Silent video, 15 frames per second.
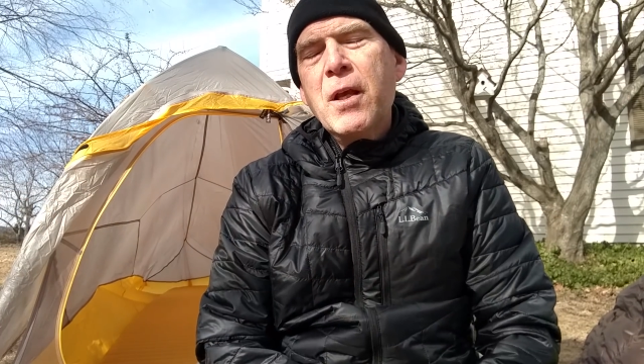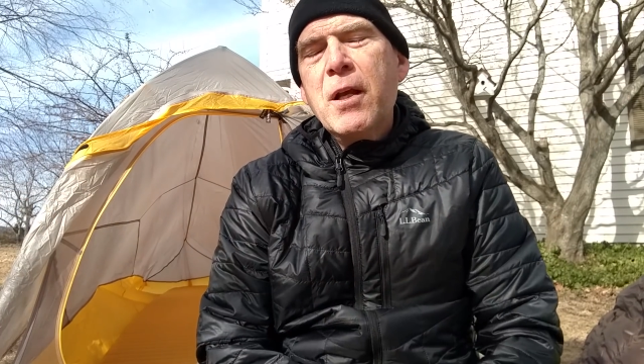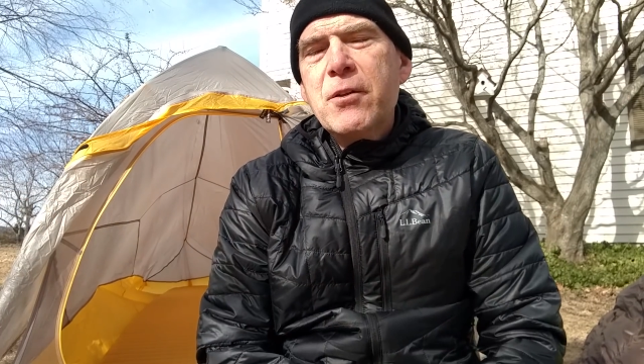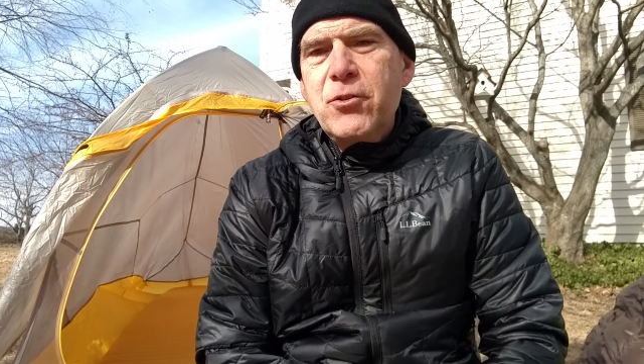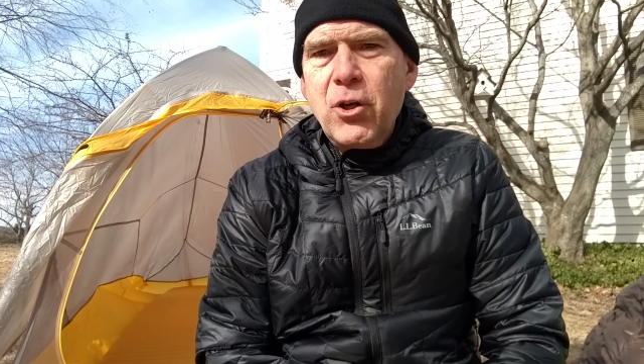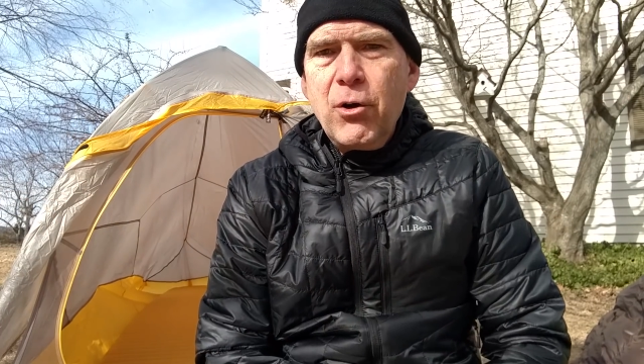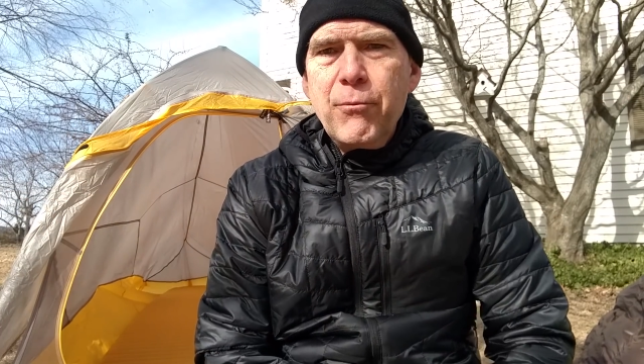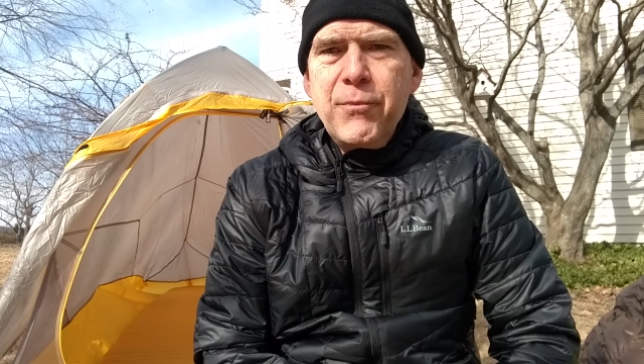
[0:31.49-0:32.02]

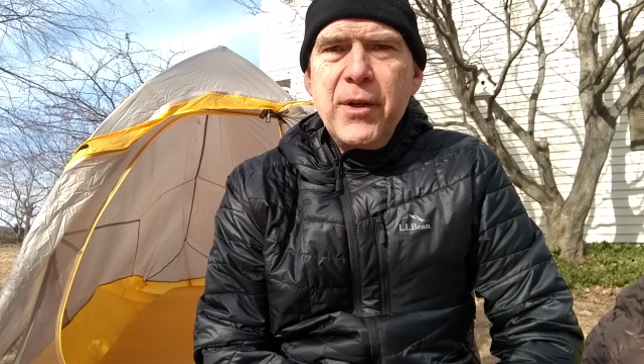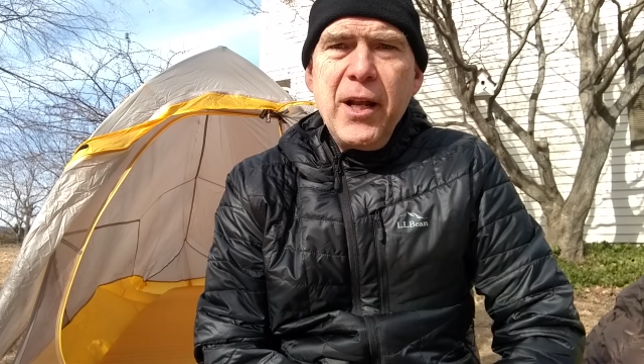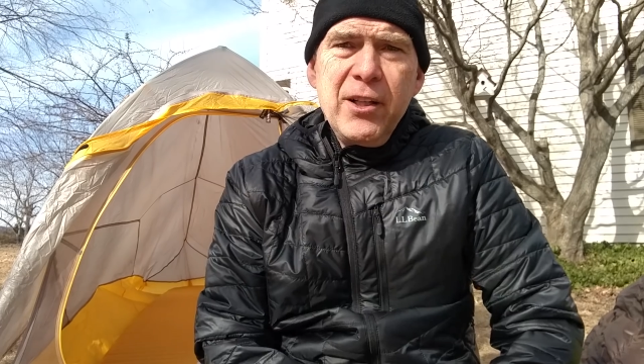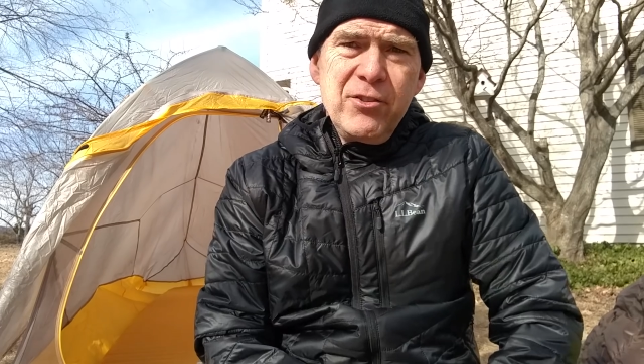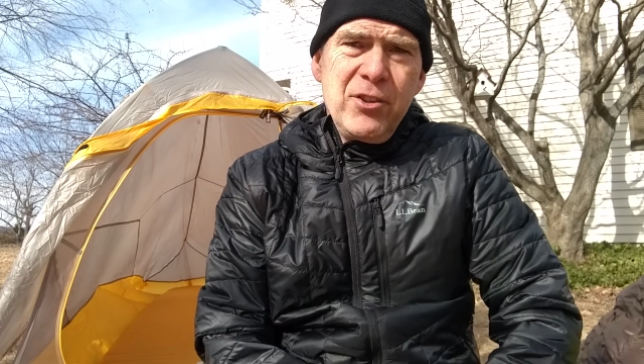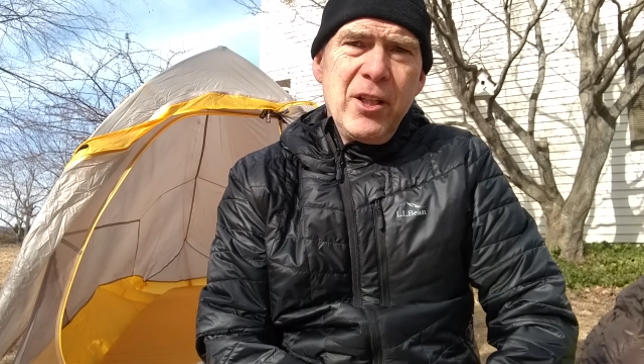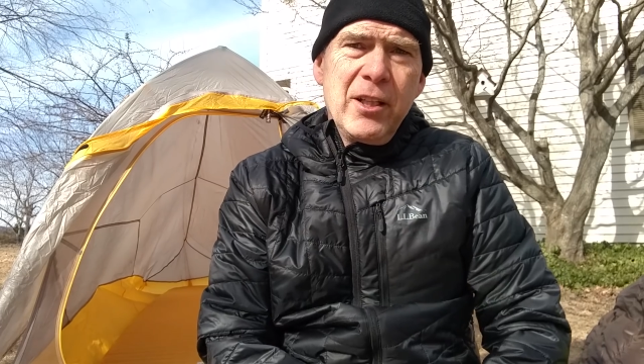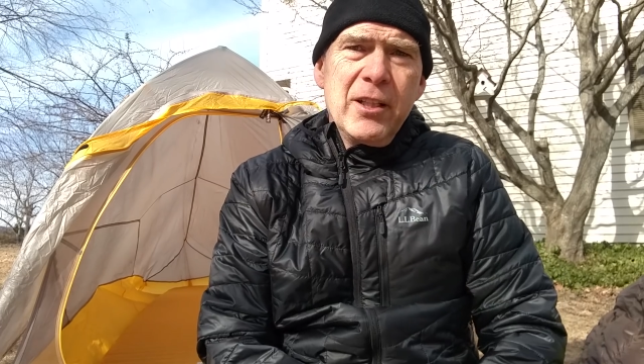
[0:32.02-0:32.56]
So the
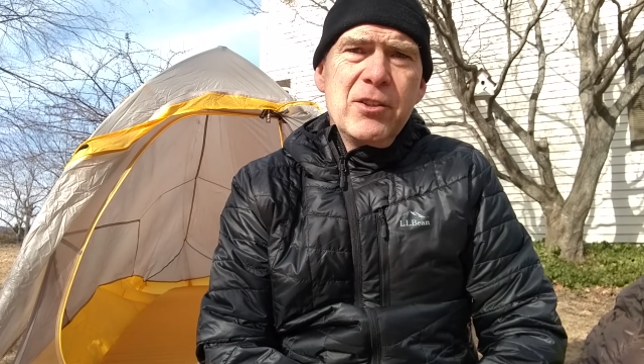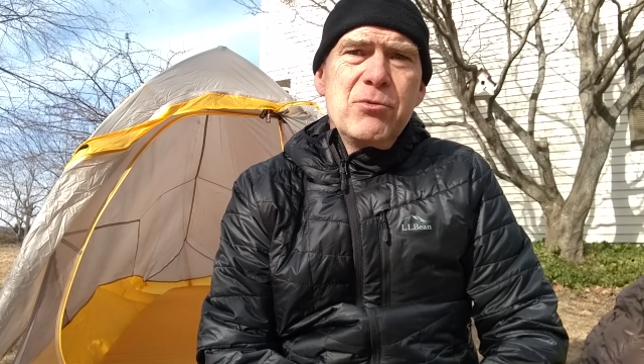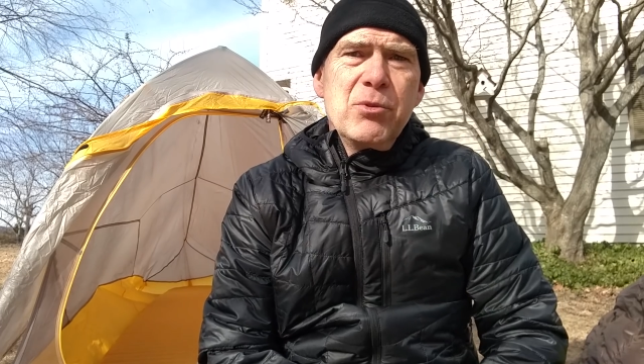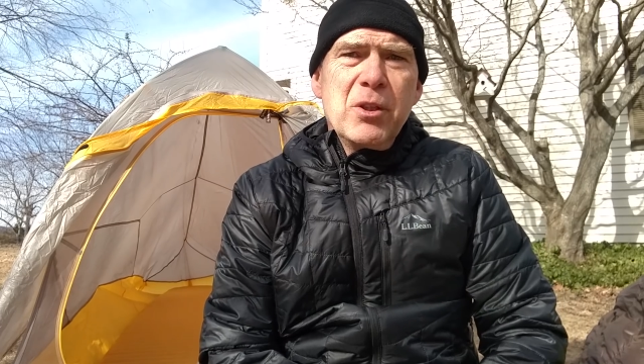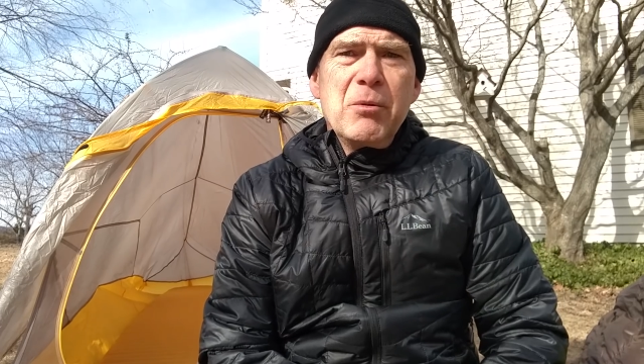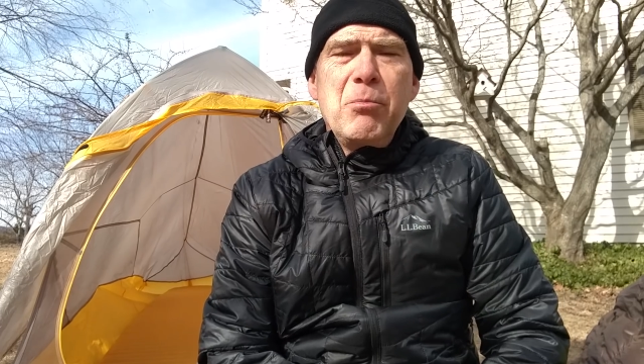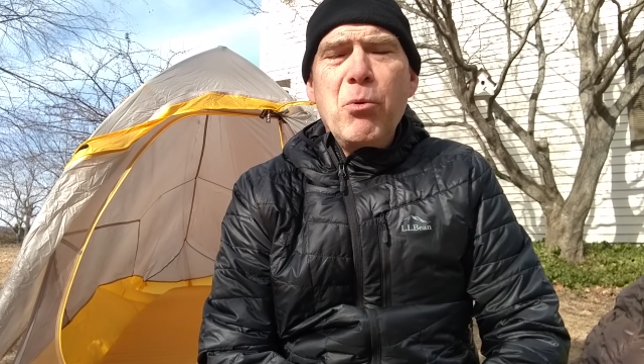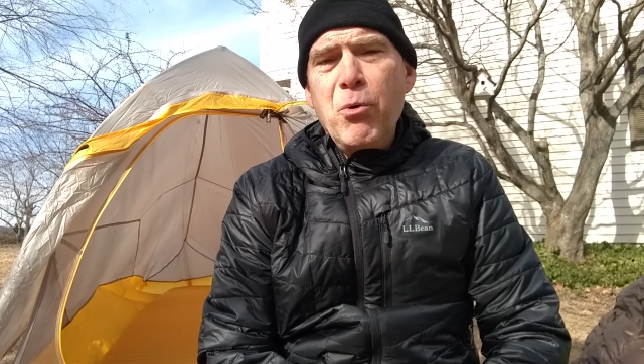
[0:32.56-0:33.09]
next thing that's
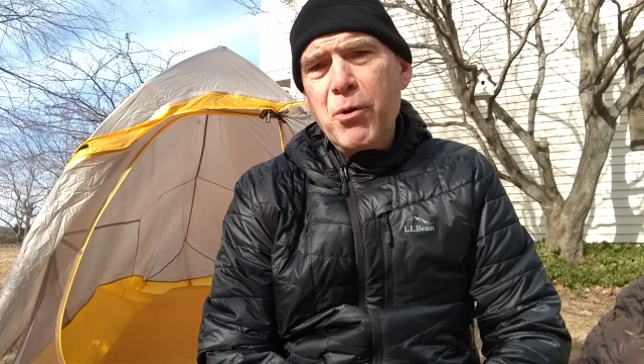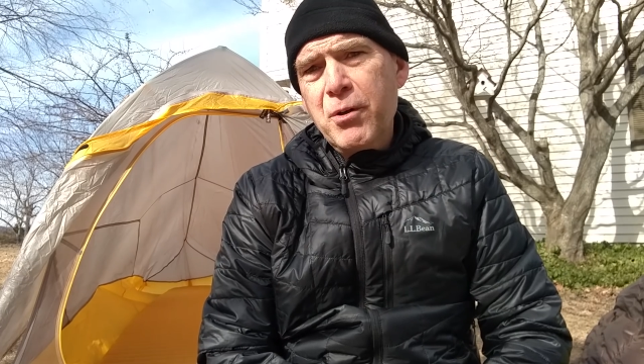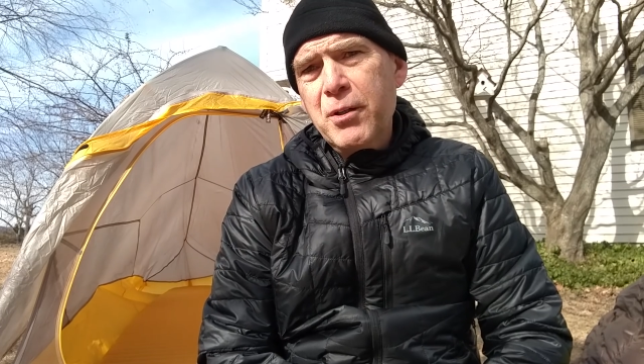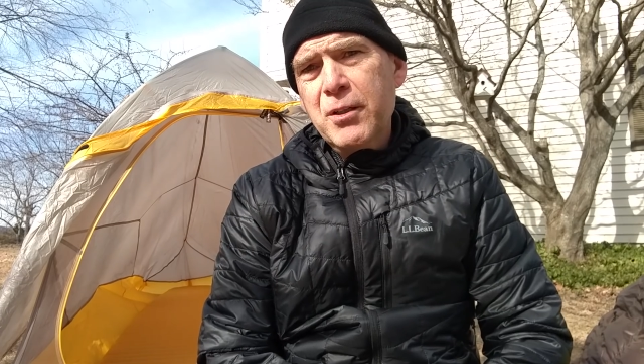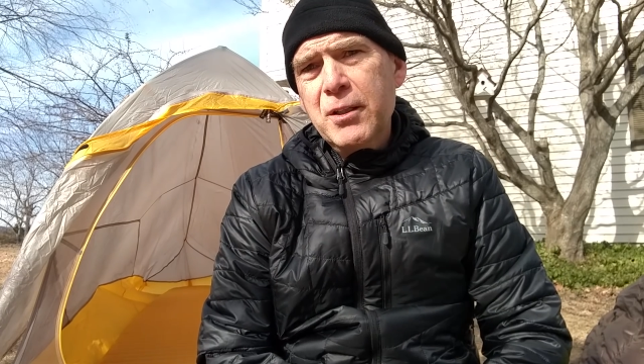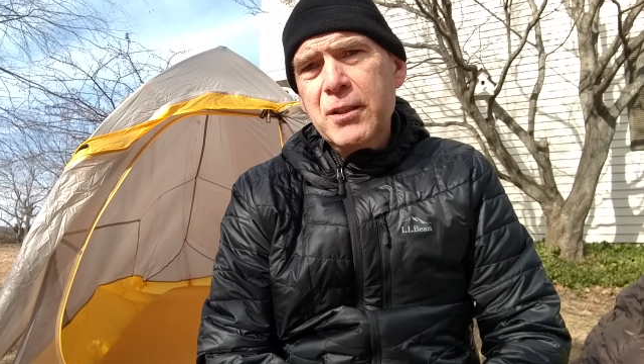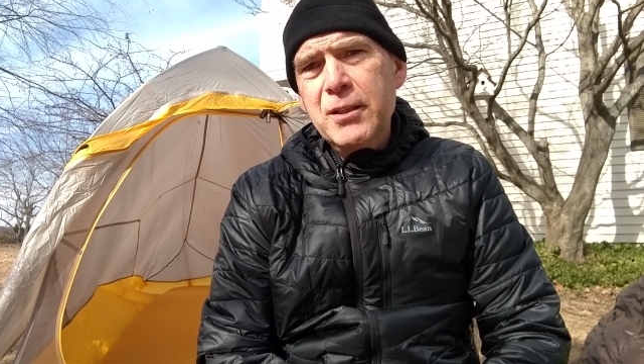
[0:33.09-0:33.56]
really important